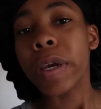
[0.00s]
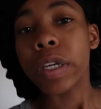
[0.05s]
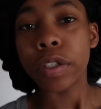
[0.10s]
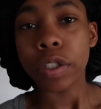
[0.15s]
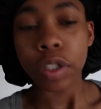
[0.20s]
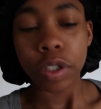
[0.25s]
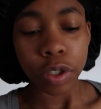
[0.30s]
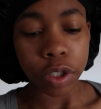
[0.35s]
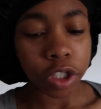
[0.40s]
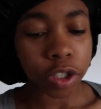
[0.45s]
of my
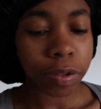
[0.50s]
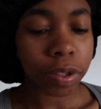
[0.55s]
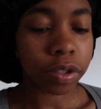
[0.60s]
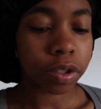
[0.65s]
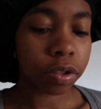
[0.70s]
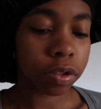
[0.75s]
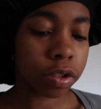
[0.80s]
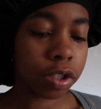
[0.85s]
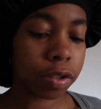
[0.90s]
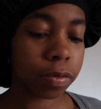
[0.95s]
New Year's
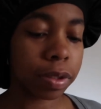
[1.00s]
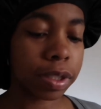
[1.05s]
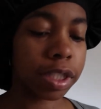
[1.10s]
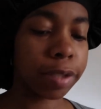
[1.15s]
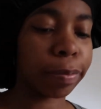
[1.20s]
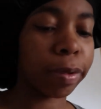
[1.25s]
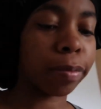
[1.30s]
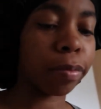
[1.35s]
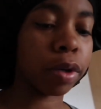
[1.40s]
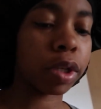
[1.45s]
resolutions was to
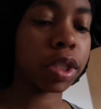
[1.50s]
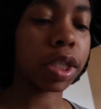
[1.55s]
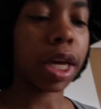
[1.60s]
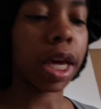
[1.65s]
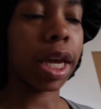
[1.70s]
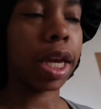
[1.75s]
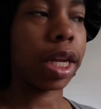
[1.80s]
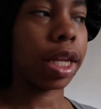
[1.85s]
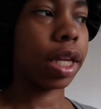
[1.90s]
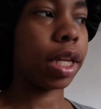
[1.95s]
be more
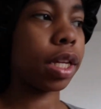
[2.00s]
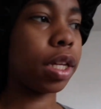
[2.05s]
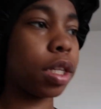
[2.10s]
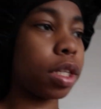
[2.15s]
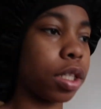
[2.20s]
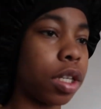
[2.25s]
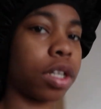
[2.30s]
tidy.